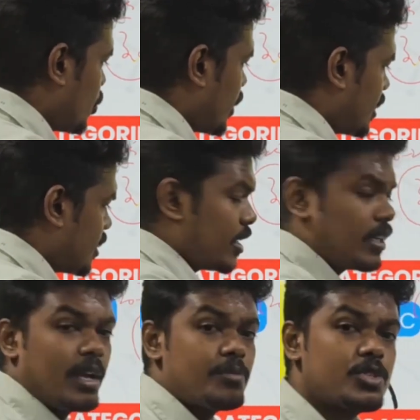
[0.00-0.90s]

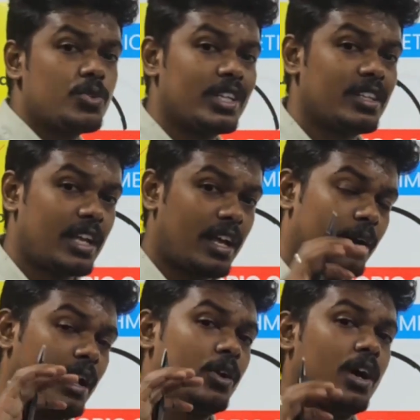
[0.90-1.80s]
together comes together
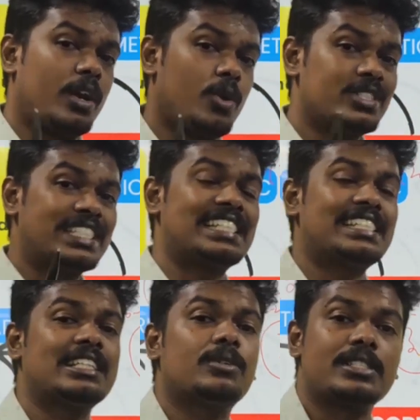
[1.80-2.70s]
around
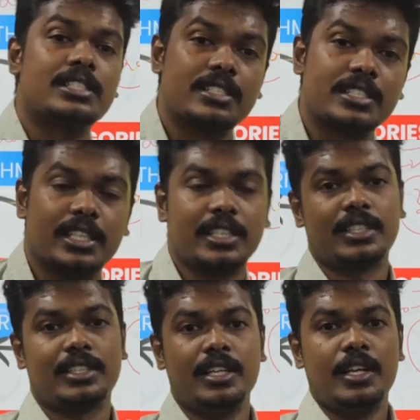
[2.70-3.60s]
60 questions
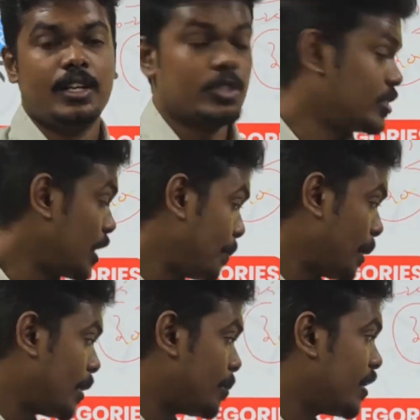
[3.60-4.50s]
here. So some
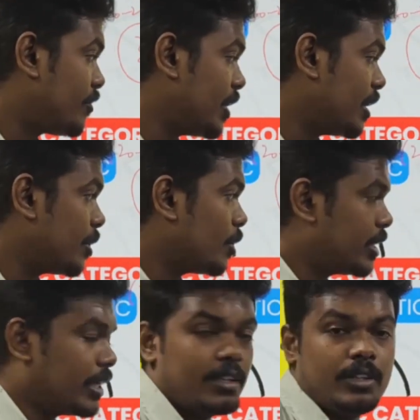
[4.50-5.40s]
people may feel
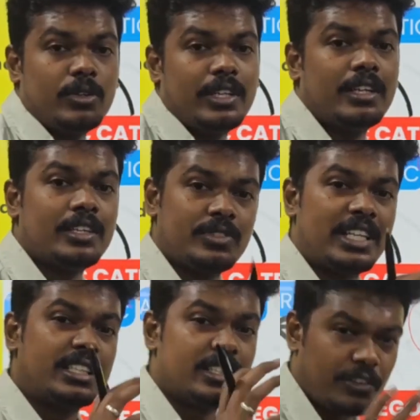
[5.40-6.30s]
it is
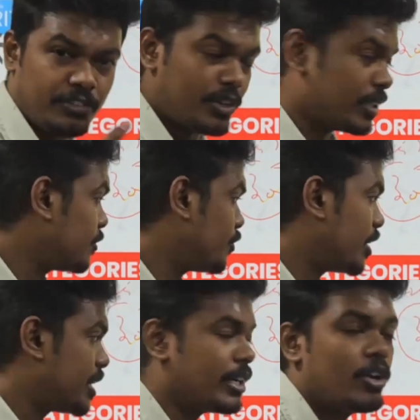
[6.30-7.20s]
very tough for them
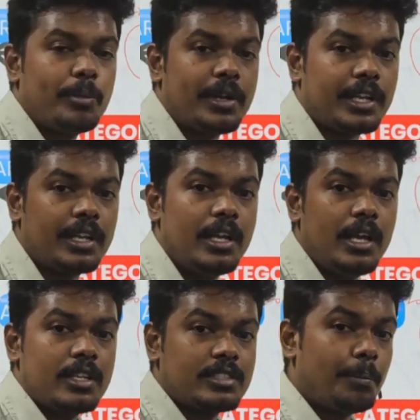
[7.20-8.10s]
for trigonometry.
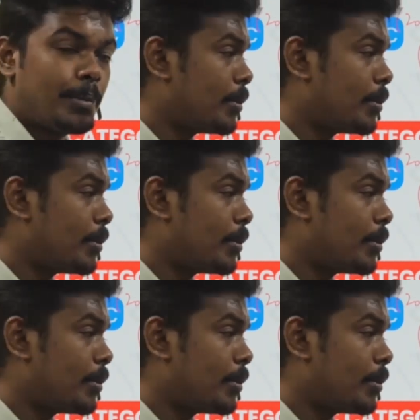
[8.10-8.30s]
Some